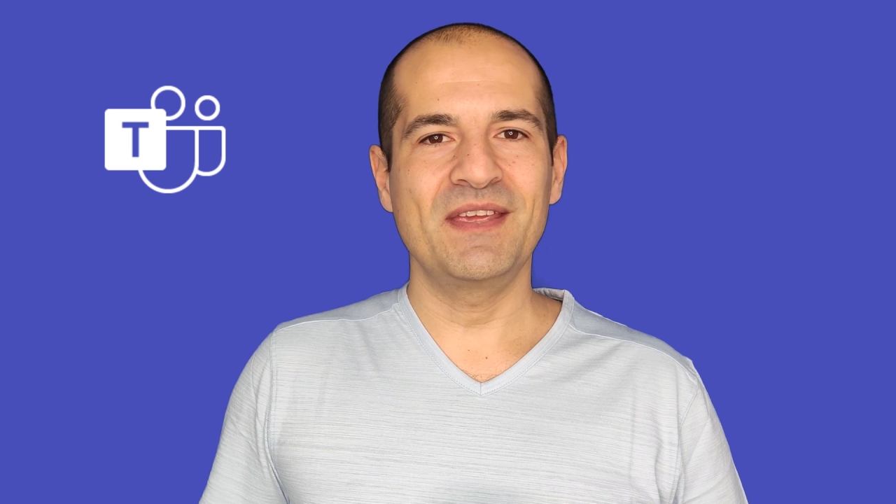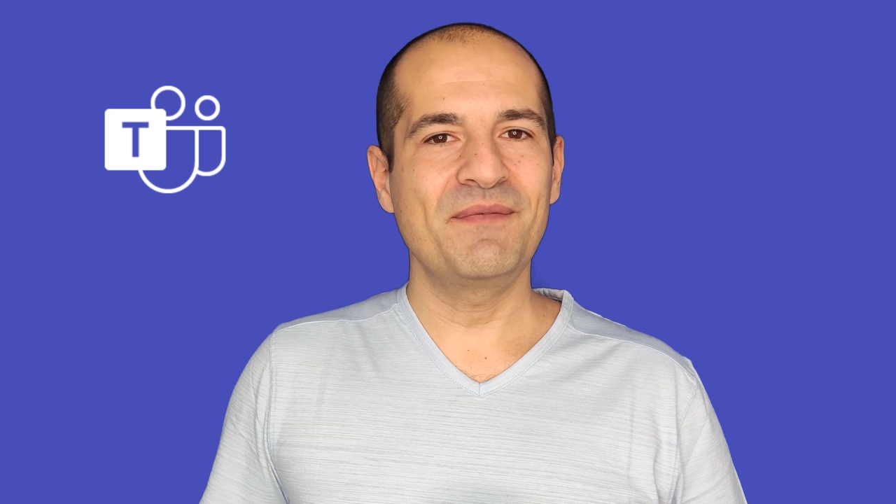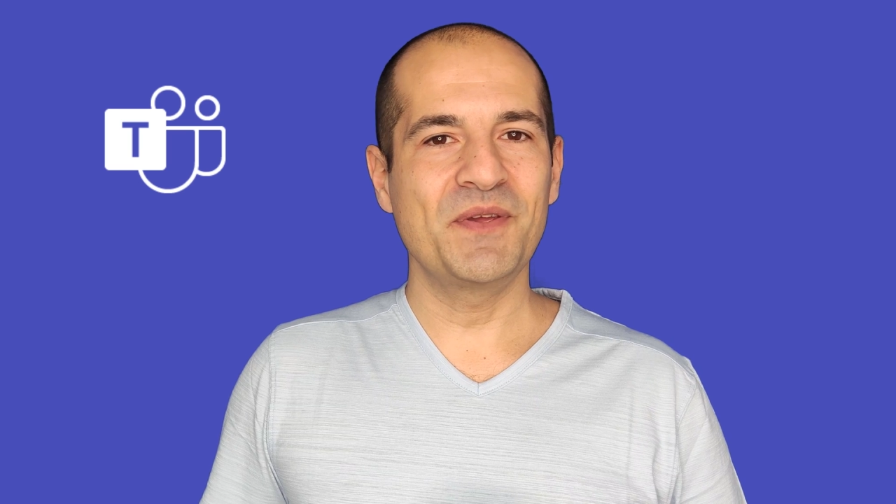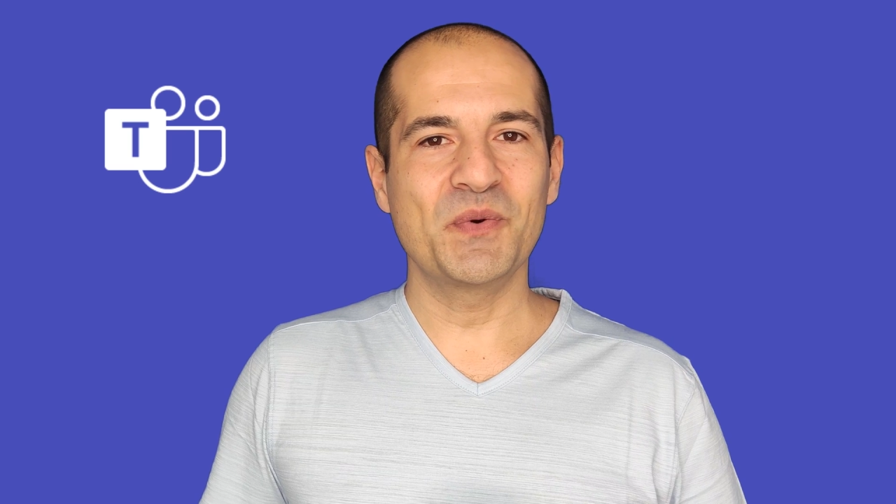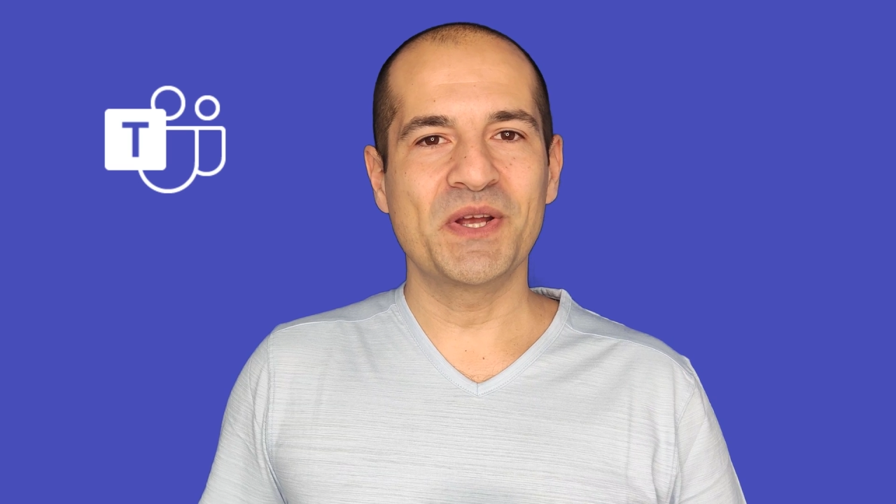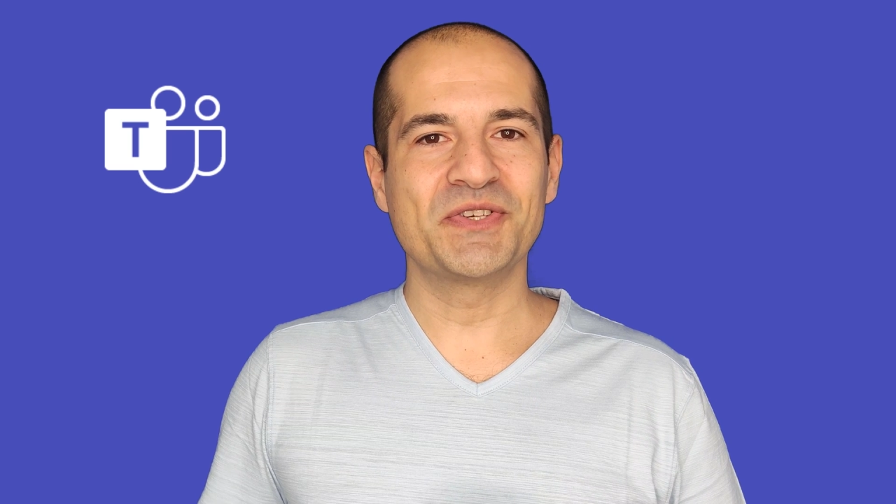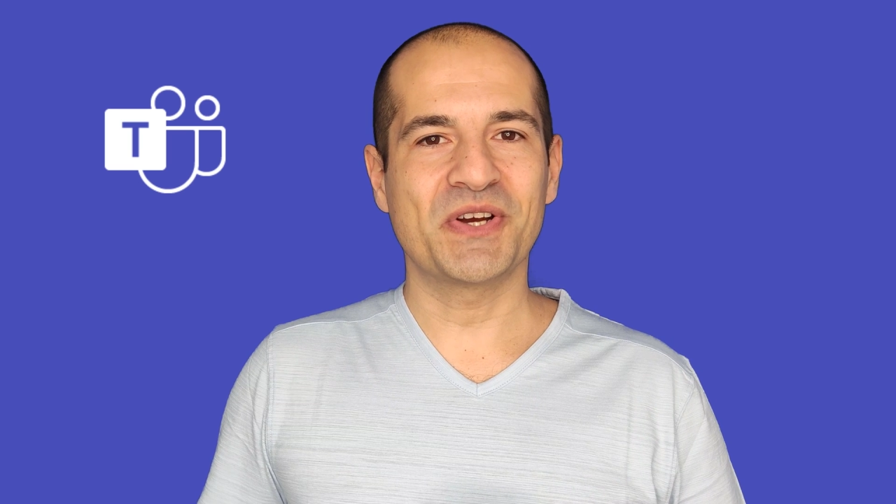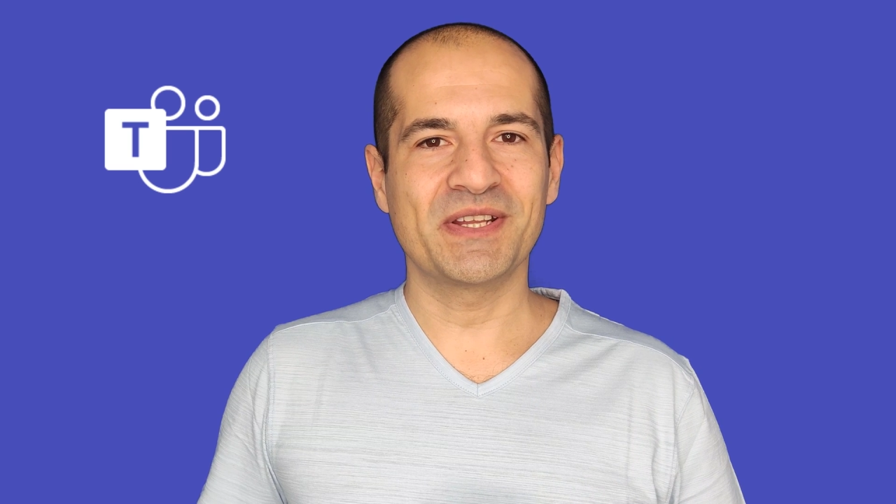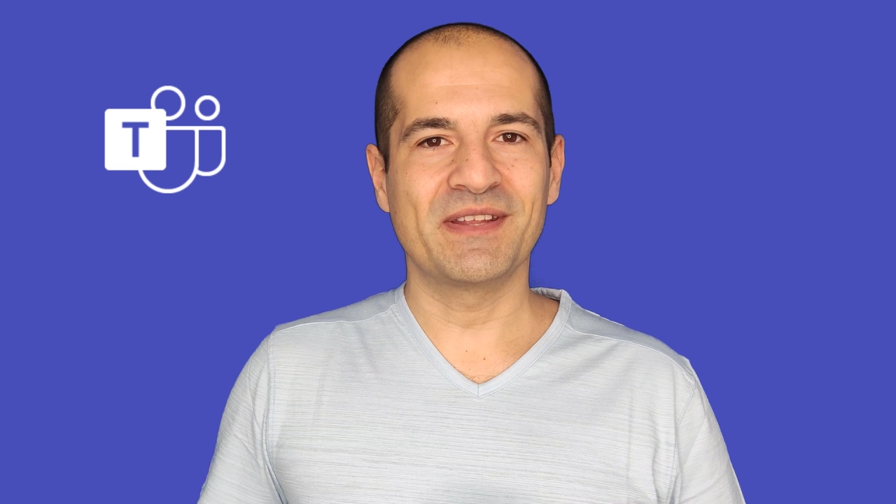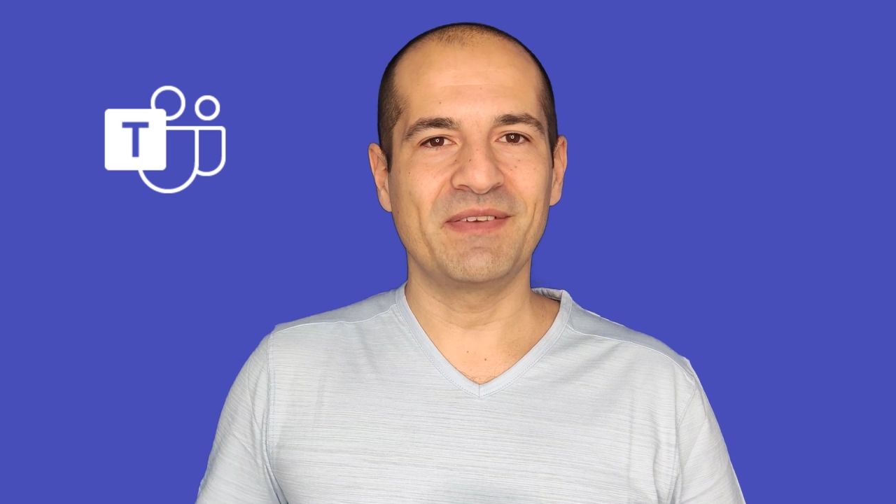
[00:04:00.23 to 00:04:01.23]
If you
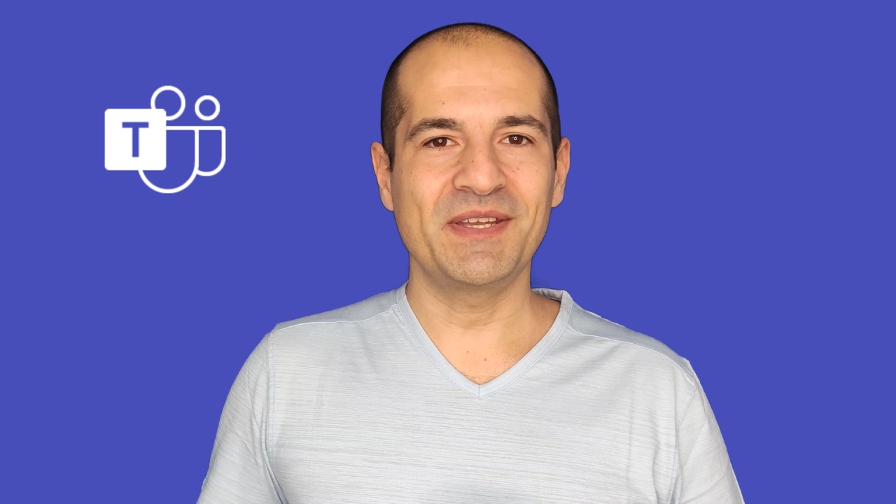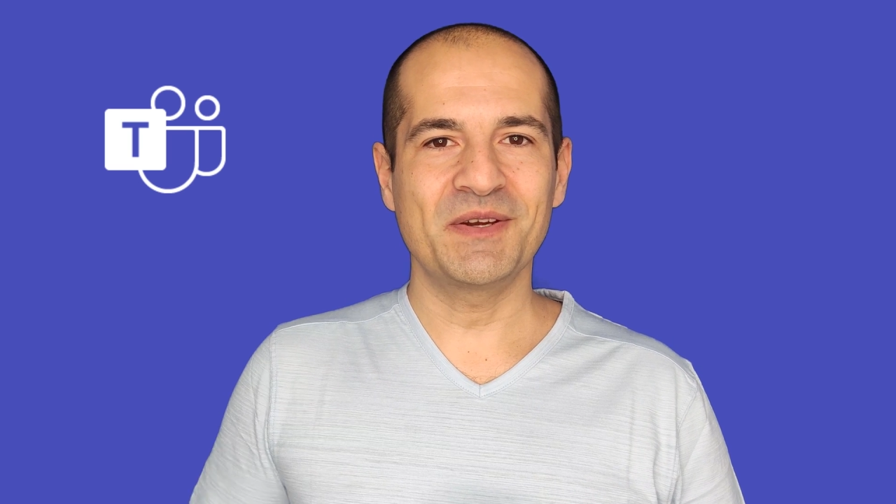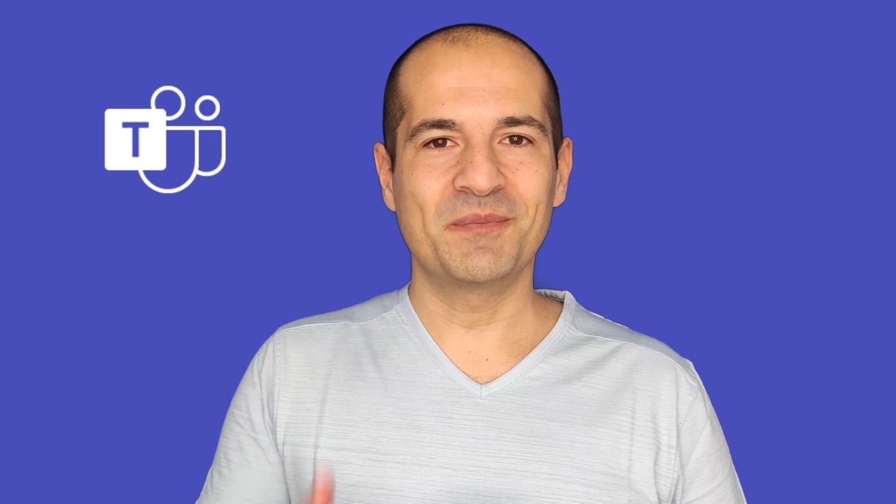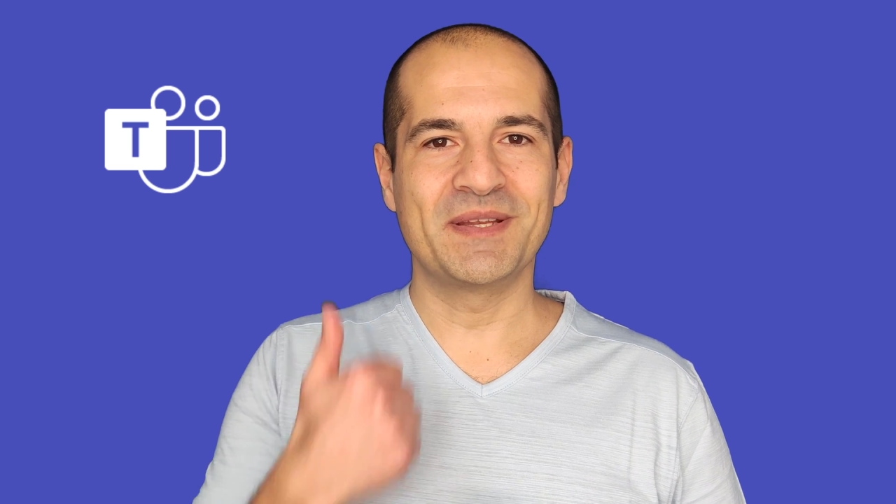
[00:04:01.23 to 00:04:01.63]
enjoyed the video,